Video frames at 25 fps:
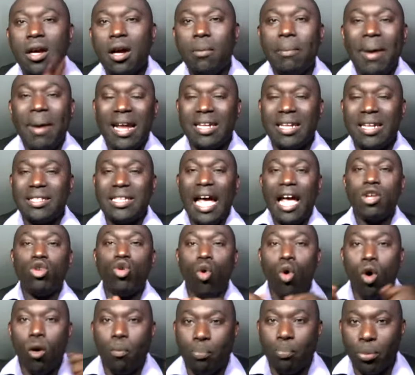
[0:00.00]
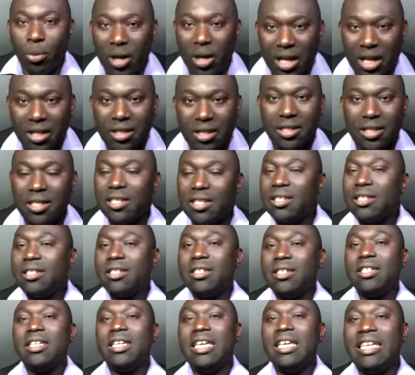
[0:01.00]
By the time you open it,
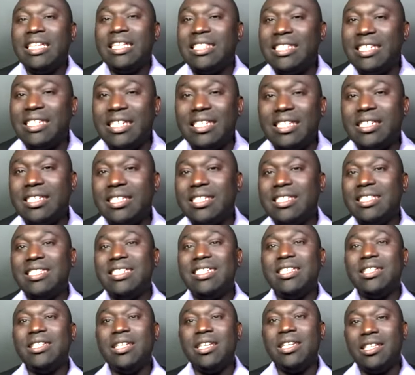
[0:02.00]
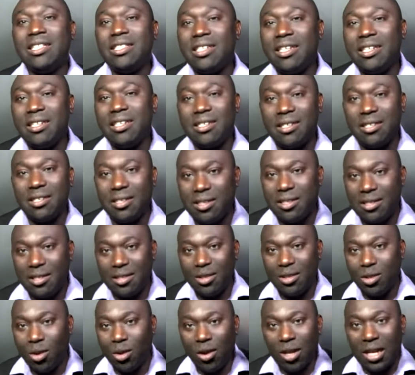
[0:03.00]
it
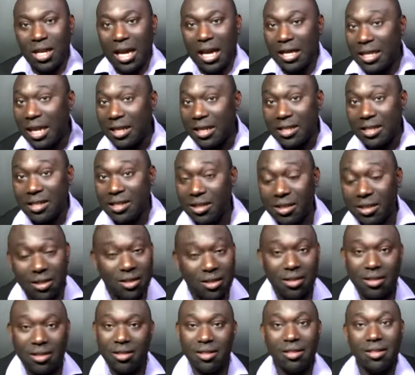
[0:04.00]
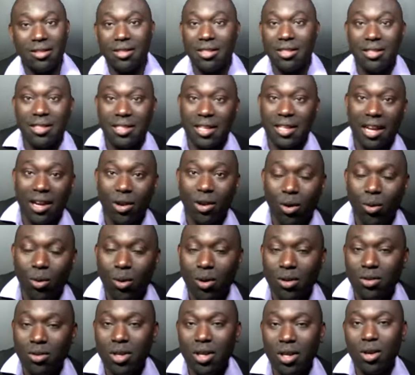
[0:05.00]
is Nokia 3310, or
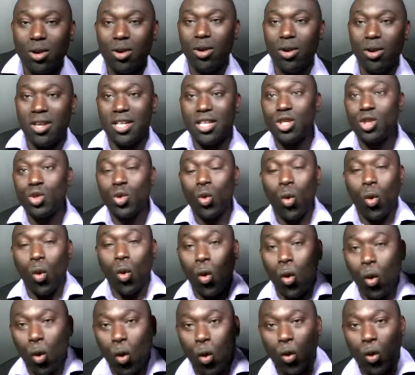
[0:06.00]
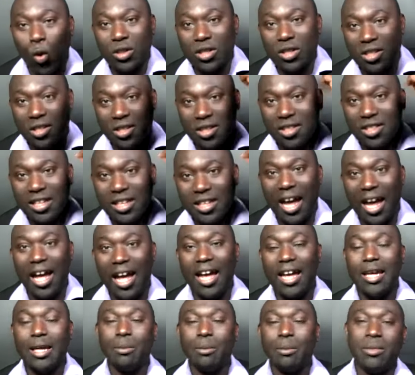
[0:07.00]
what do they call it? It's old
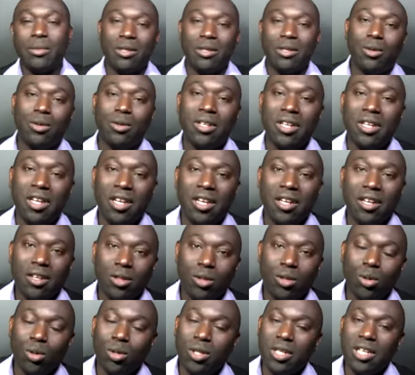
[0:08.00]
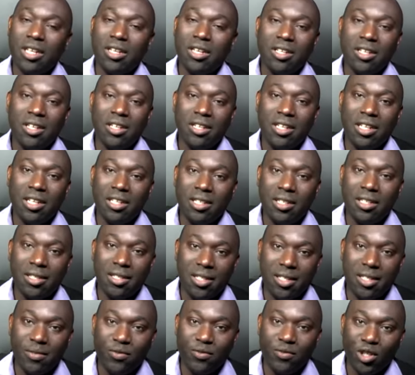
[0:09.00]
time. So they
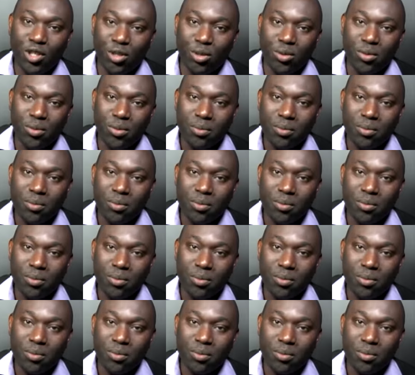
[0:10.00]
deceived you.